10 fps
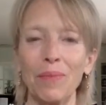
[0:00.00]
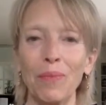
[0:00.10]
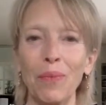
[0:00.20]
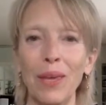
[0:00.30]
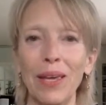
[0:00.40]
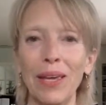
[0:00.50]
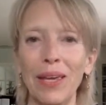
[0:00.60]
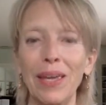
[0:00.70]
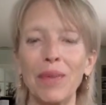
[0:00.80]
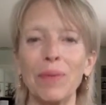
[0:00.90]
we
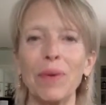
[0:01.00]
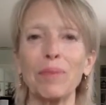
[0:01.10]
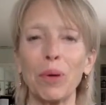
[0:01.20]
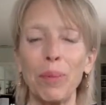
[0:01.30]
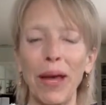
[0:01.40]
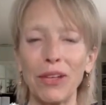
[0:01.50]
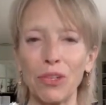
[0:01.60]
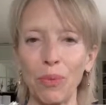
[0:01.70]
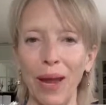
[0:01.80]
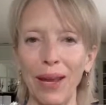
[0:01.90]
keep
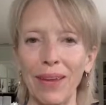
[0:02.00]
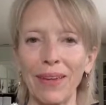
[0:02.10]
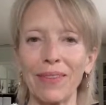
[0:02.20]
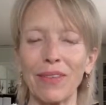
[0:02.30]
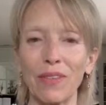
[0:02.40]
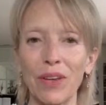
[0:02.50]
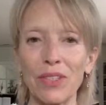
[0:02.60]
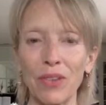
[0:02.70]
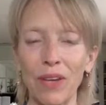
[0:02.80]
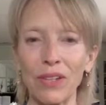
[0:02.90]
perpetuating the
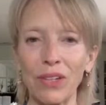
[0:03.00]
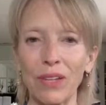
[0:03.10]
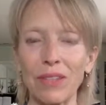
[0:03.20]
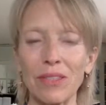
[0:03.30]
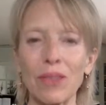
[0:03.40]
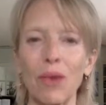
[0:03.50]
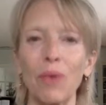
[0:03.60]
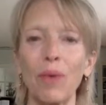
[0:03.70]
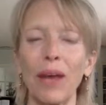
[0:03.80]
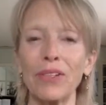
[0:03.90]
frustration. So
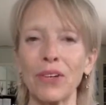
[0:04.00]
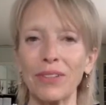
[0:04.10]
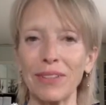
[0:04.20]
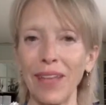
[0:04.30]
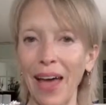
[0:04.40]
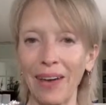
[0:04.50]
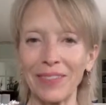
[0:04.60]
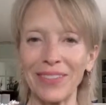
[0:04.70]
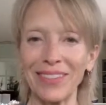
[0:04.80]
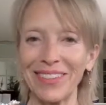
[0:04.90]
when I turned
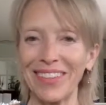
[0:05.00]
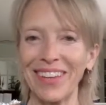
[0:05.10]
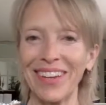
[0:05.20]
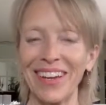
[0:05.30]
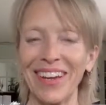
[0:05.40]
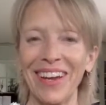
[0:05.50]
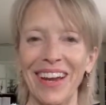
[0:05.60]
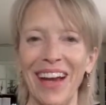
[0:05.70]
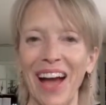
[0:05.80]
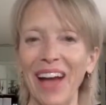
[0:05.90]
left,
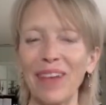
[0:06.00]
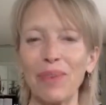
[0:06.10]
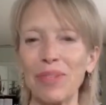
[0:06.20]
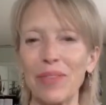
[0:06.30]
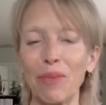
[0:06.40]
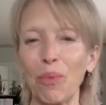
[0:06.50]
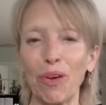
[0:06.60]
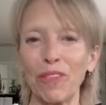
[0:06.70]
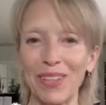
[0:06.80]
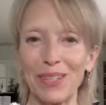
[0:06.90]
I was even
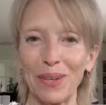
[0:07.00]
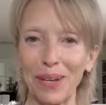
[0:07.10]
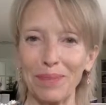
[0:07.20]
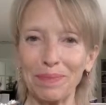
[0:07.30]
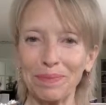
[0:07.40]
more frustrated.